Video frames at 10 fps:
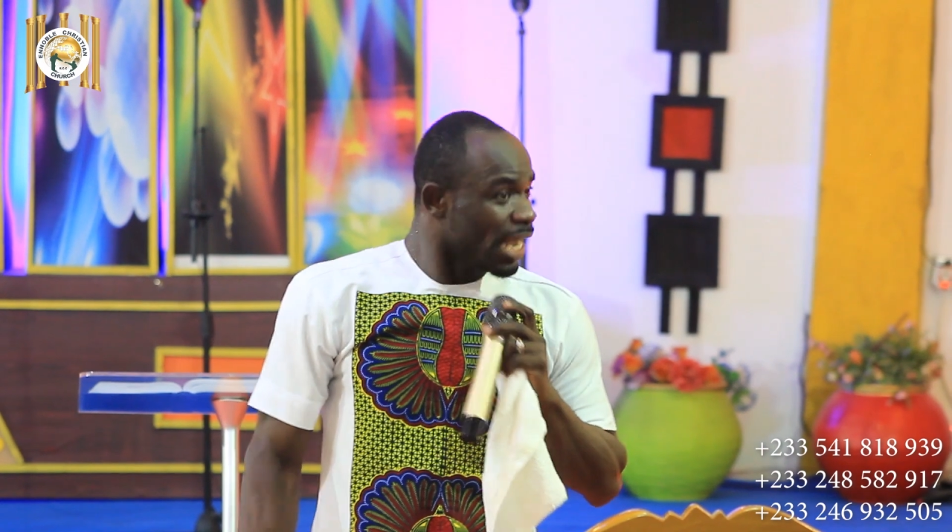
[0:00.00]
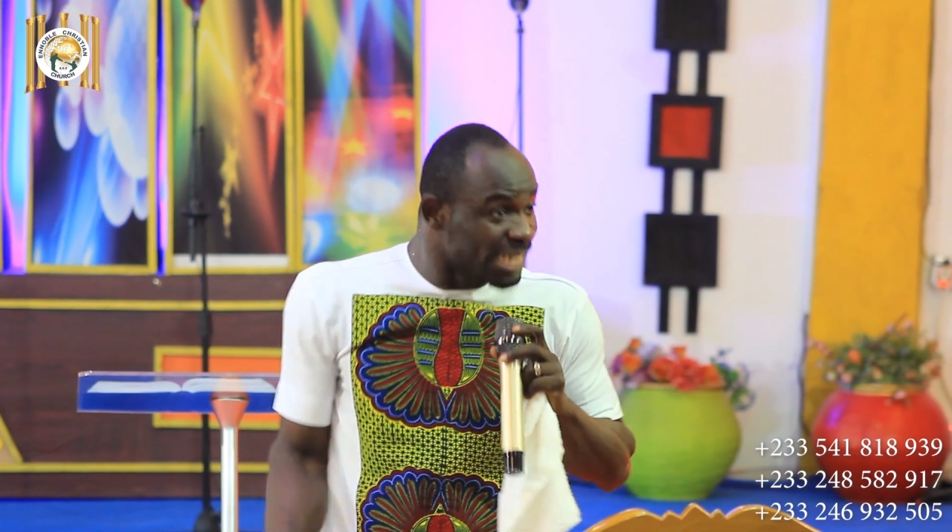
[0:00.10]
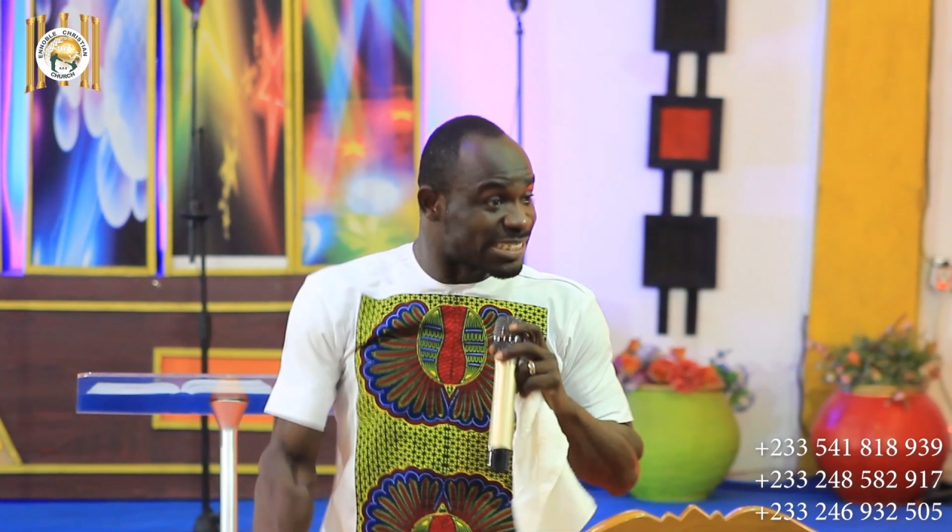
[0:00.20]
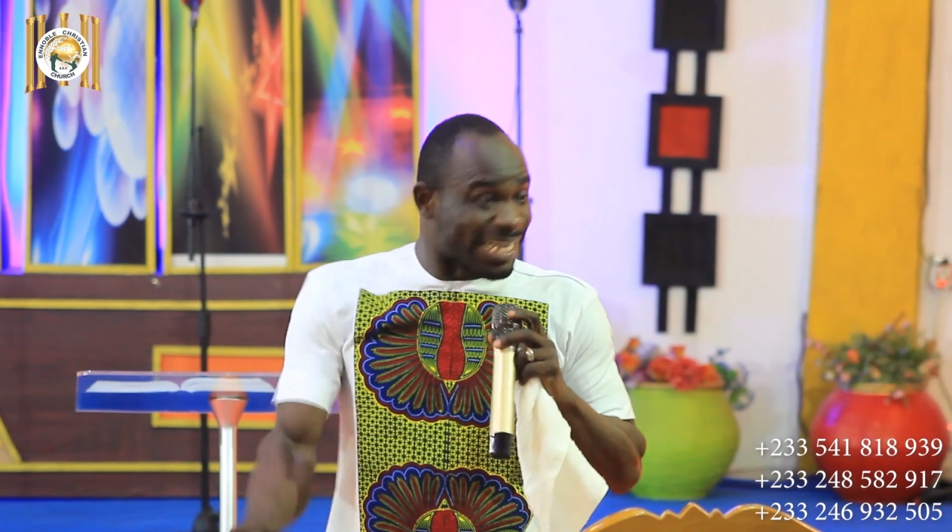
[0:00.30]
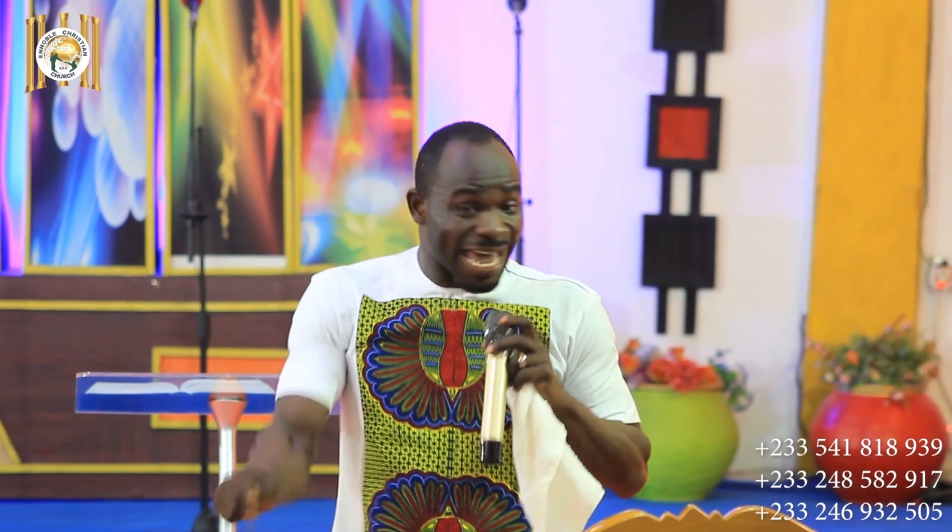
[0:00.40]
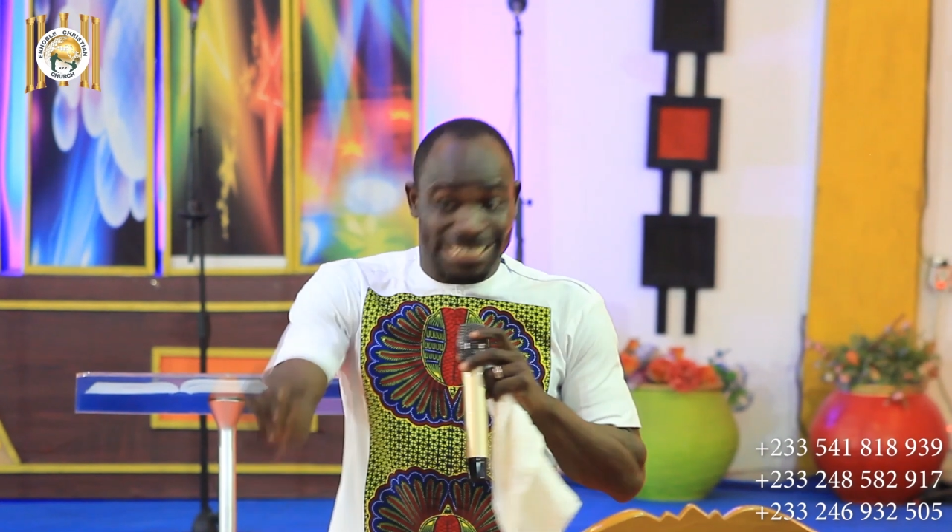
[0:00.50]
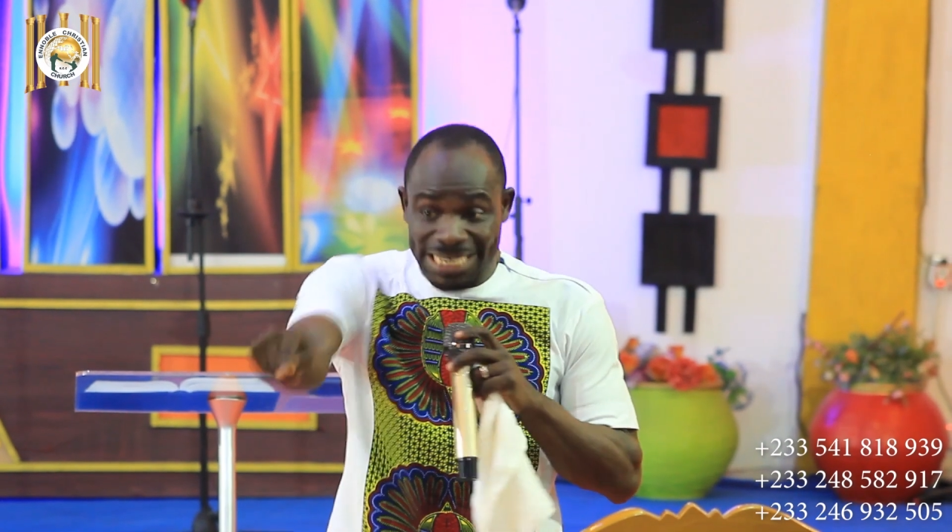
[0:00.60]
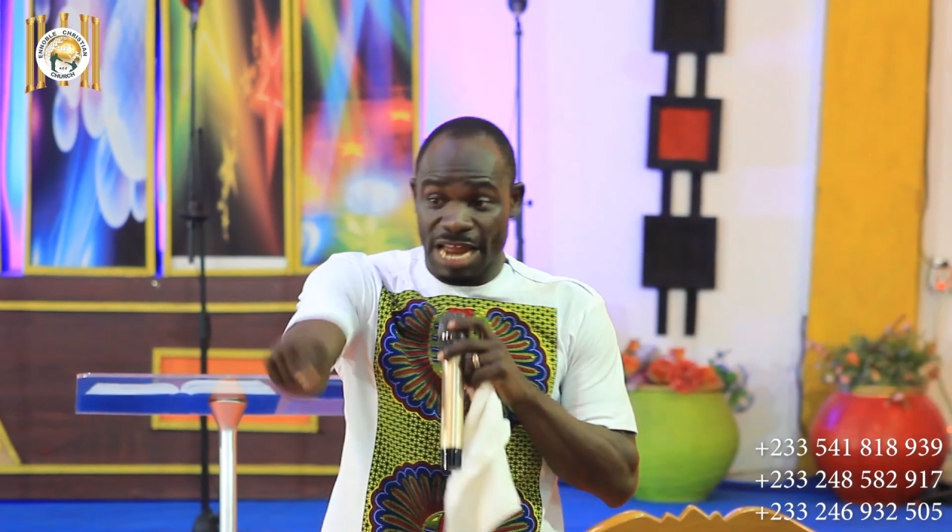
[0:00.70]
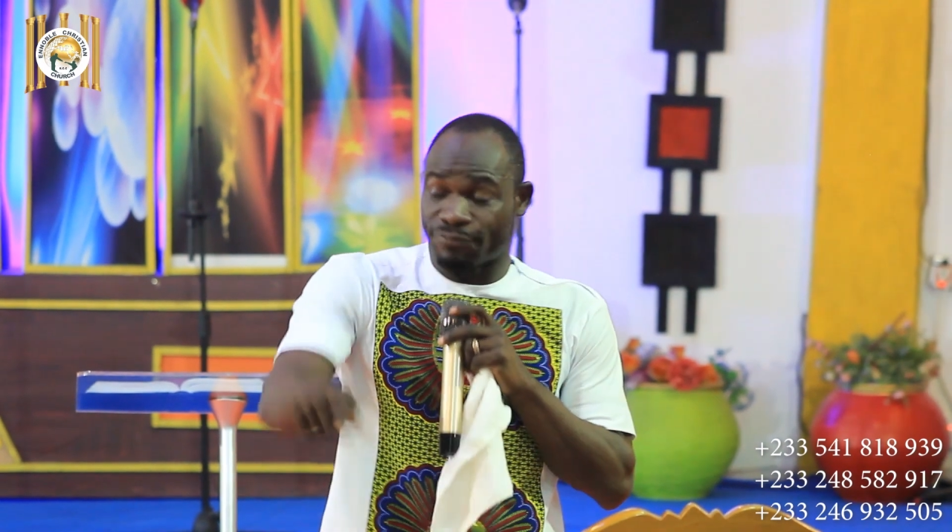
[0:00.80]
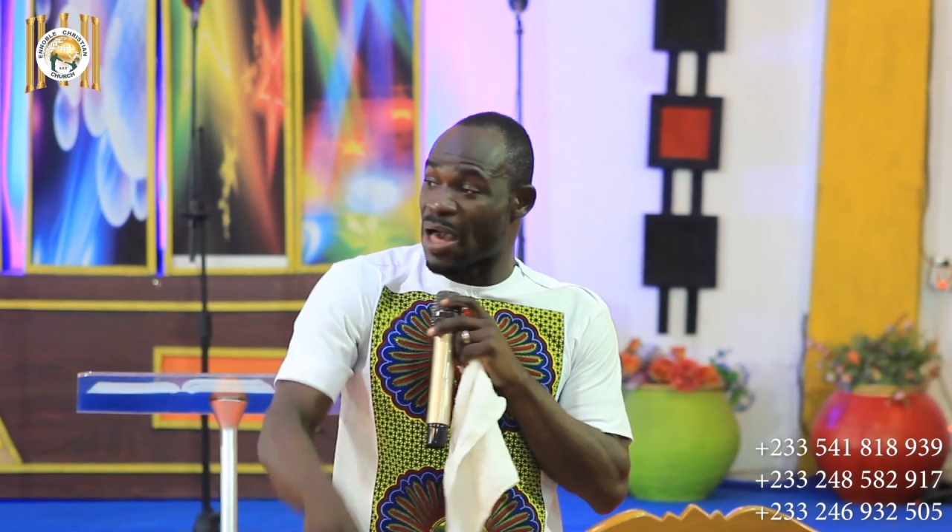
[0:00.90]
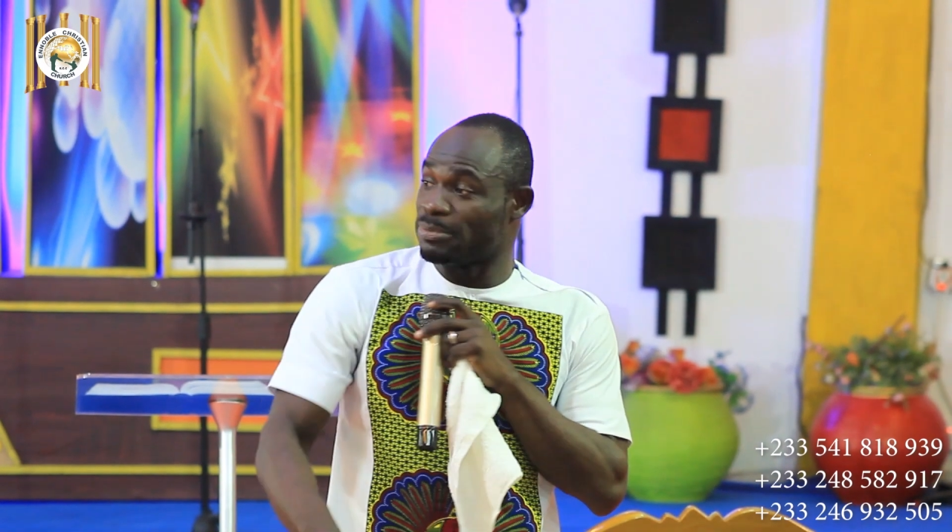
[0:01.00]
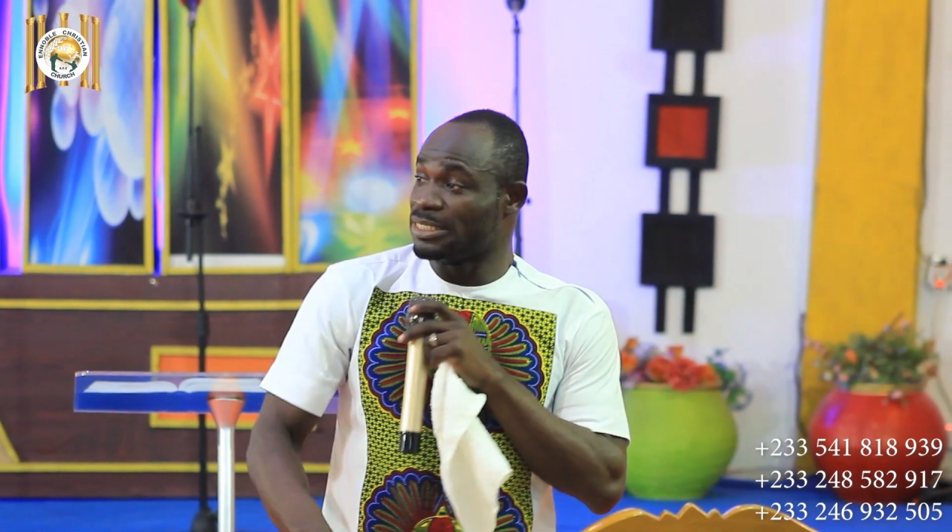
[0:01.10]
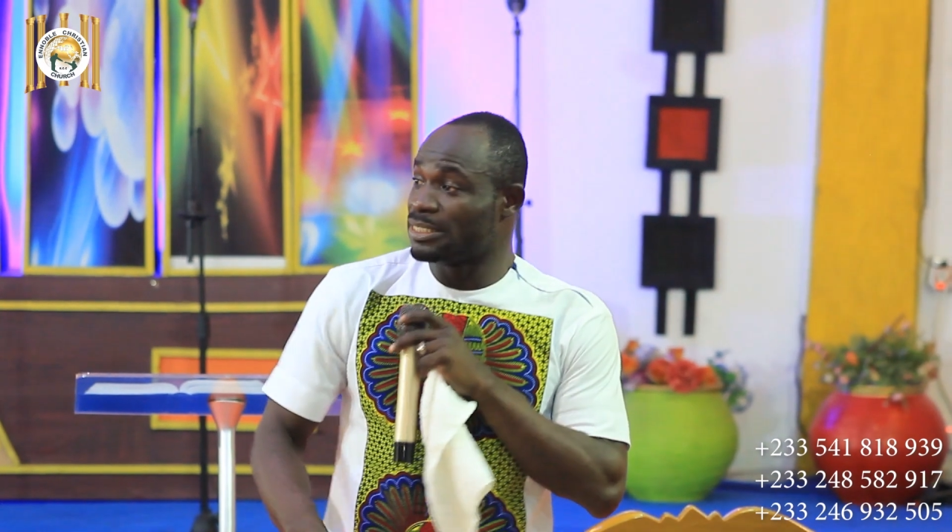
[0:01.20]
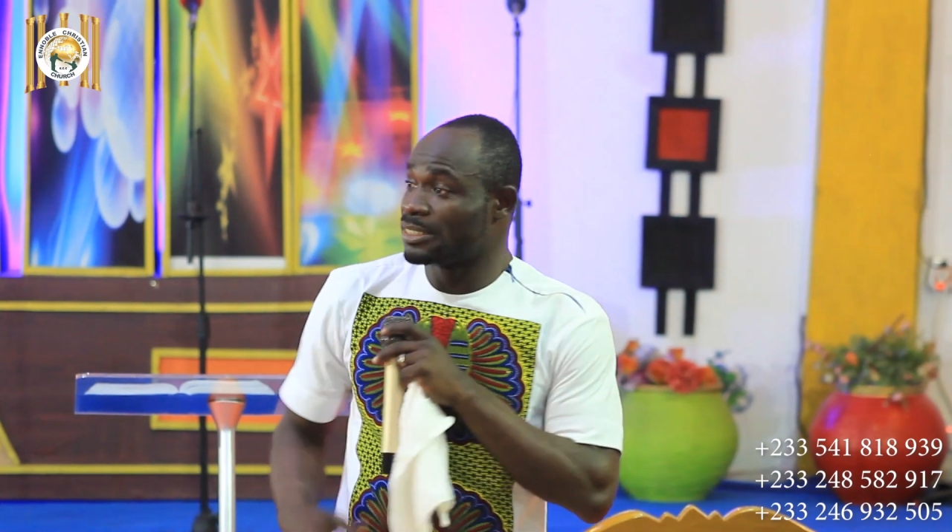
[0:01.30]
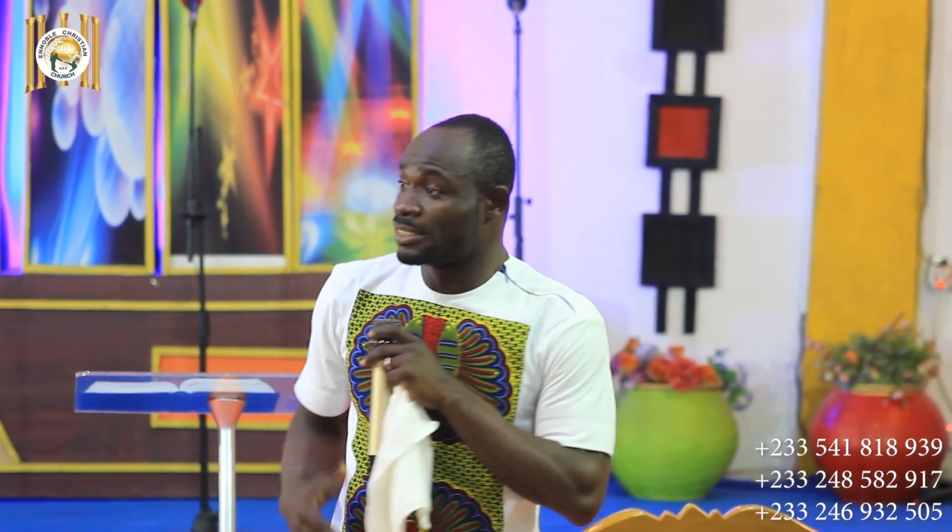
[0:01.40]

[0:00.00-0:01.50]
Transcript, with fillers: It is a curse in that family.